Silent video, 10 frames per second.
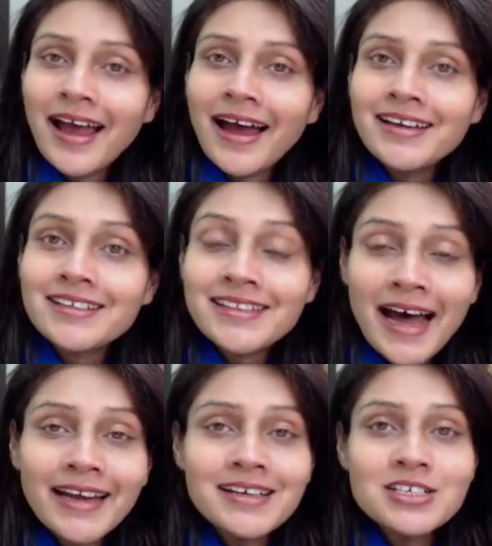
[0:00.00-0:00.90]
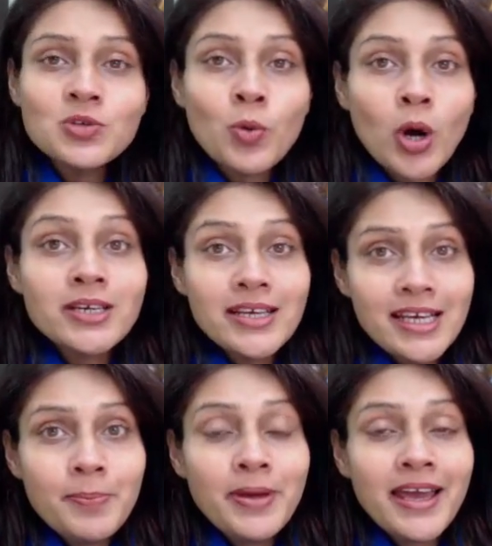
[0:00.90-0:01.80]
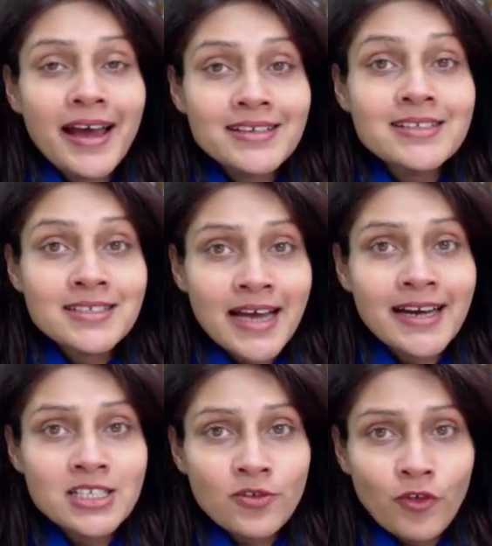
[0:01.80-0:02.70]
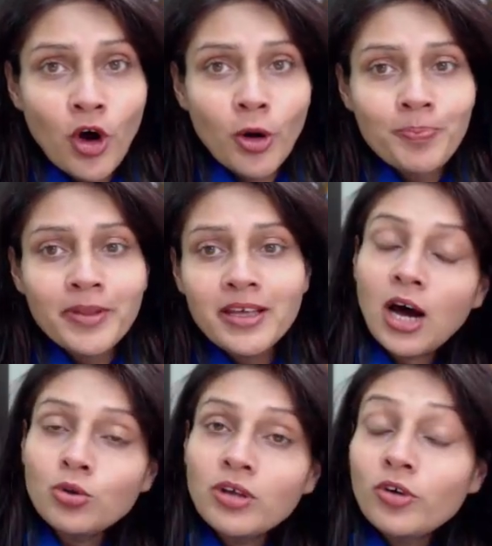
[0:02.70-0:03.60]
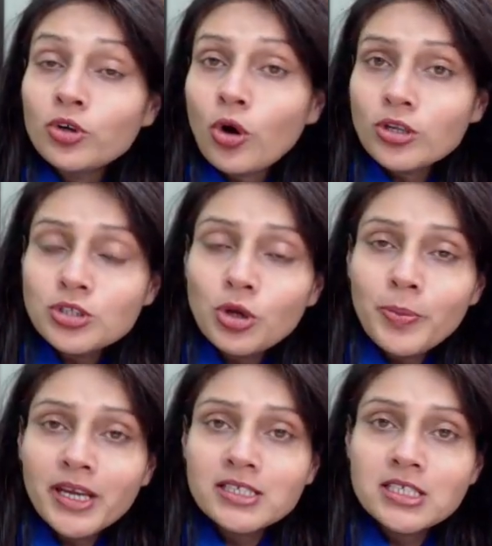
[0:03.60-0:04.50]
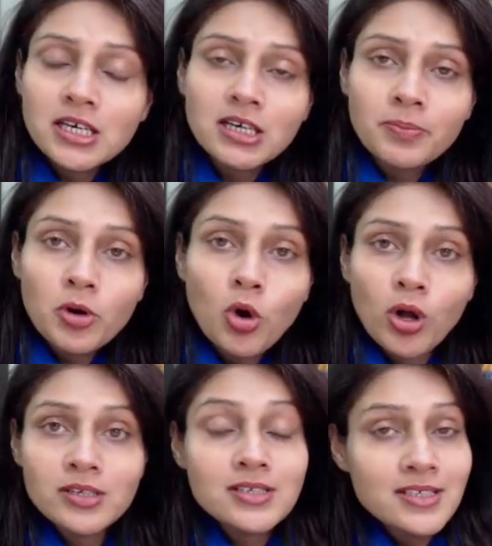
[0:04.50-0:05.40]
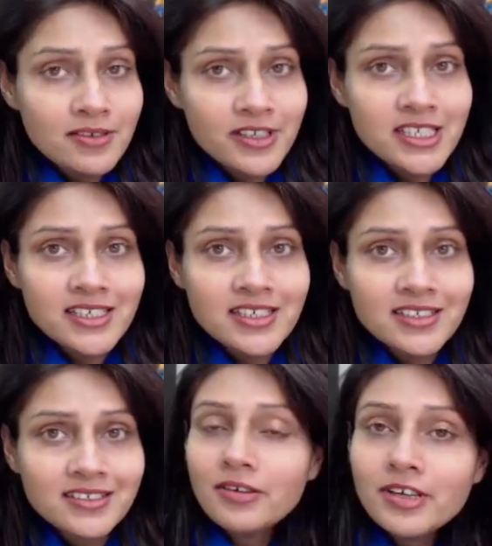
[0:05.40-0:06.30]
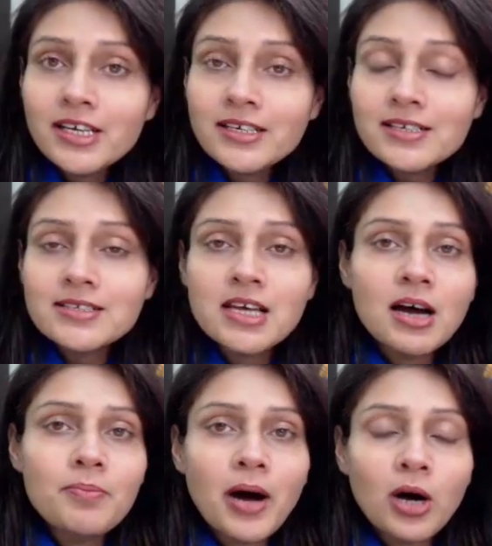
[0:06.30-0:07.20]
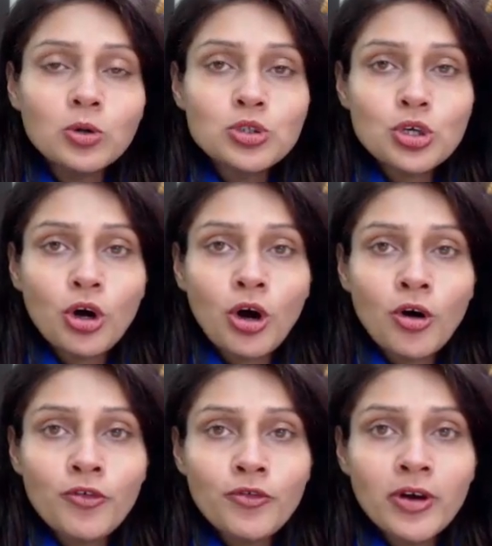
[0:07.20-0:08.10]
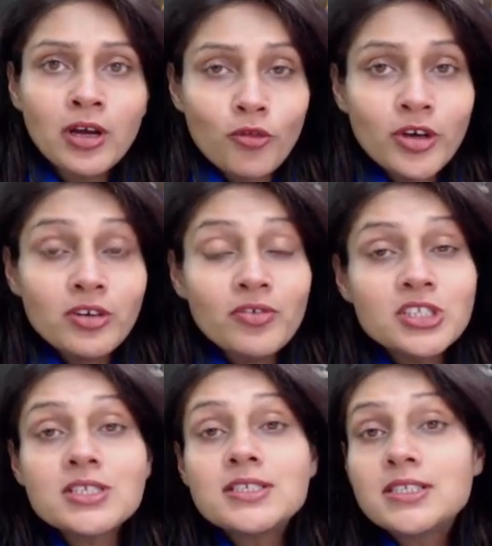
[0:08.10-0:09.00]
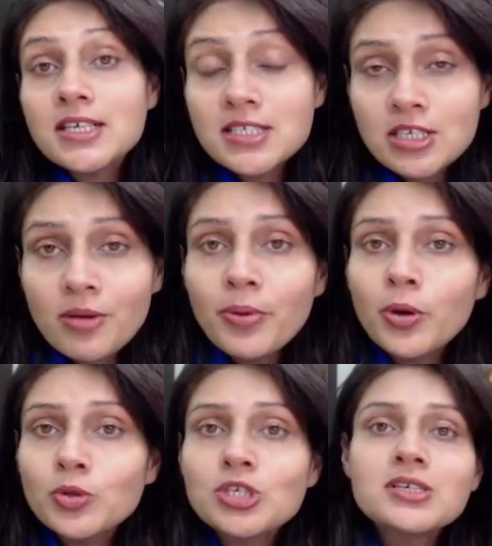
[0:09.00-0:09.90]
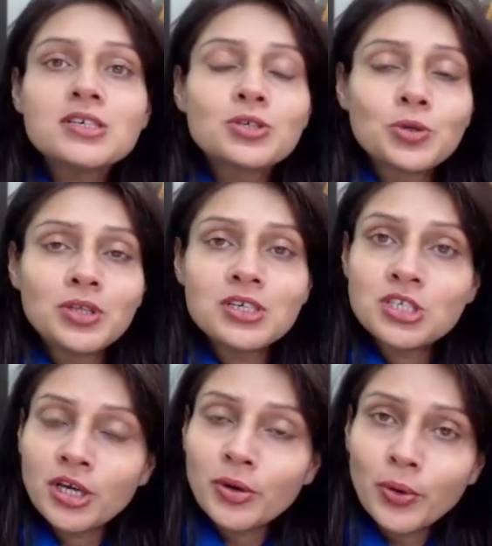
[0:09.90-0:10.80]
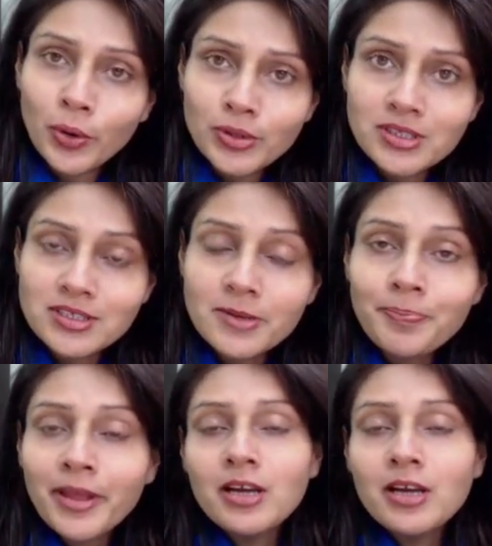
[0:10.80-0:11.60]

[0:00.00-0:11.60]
And that is what EPS stands for. Now, there would also be a term called dividend. Dividend is the amount of profit which is distributed to the shareholders.